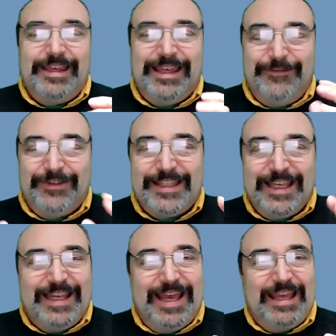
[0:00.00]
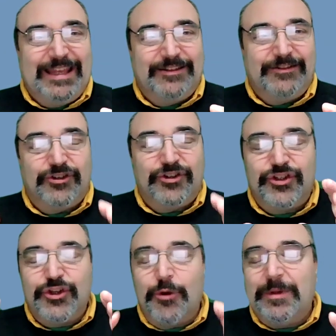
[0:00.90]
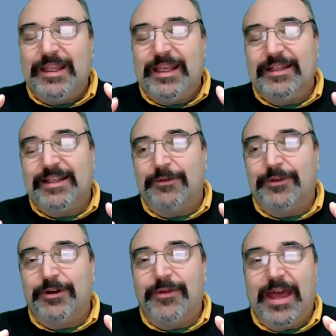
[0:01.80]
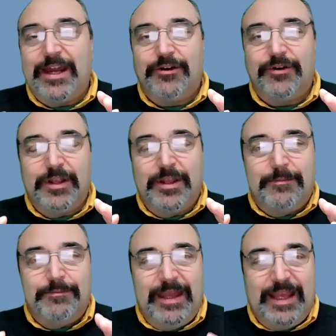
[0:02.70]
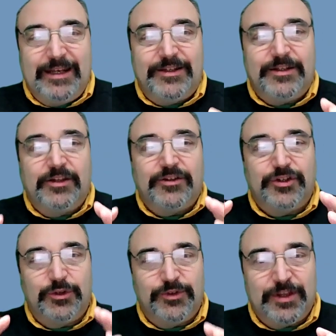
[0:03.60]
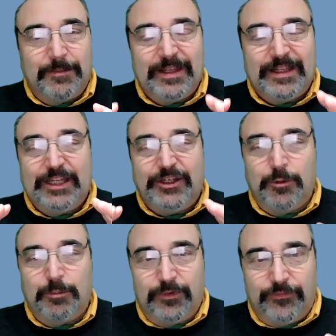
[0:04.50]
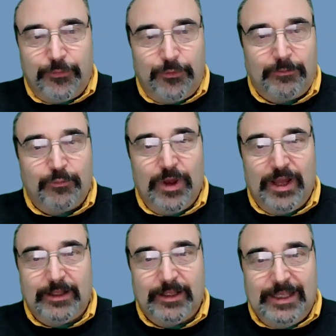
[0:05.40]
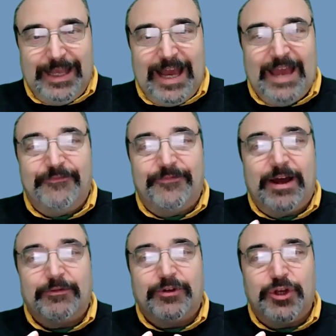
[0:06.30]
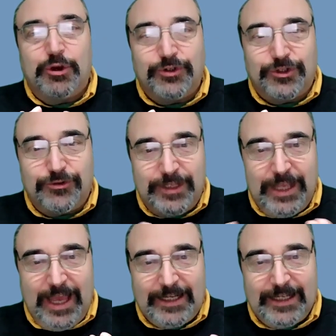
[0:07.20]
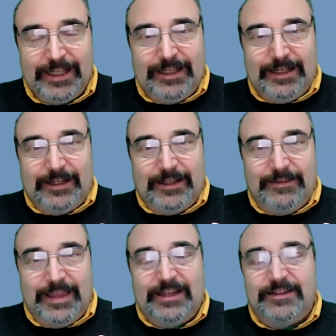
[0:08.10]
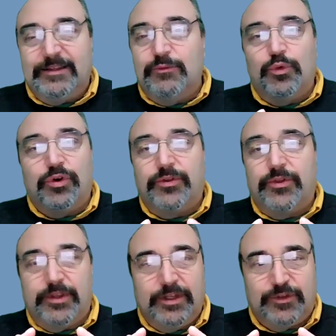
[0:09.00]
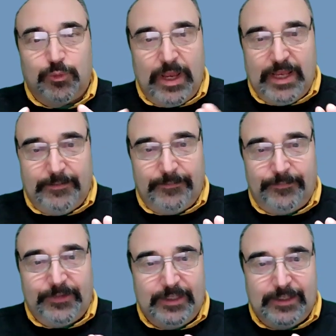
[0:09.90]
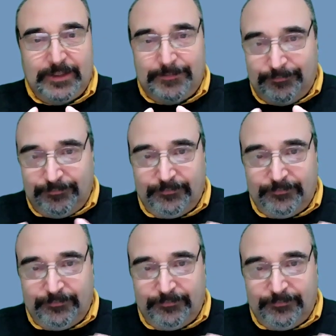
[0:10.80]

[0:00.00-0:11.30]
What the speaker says: Even today, there's so many things out there that are made to do something, they don't perform well. I haven't found a toaster yet that is worth its weight in